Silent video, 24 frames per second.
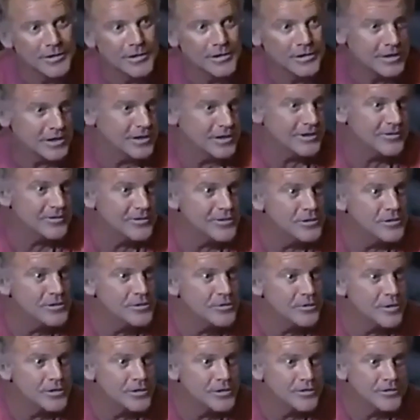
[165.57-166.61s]
he could easily
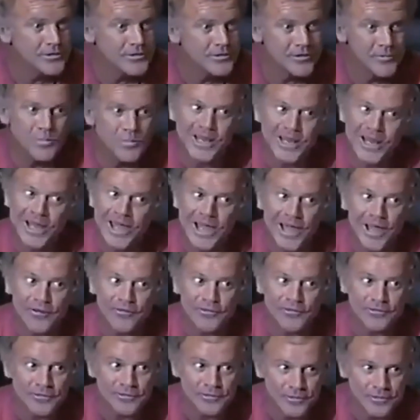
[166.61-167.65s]
do it because he's been
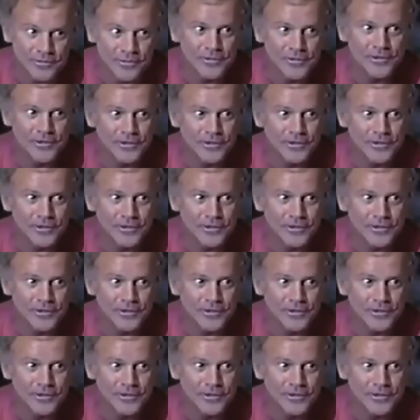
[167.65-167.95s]
asked.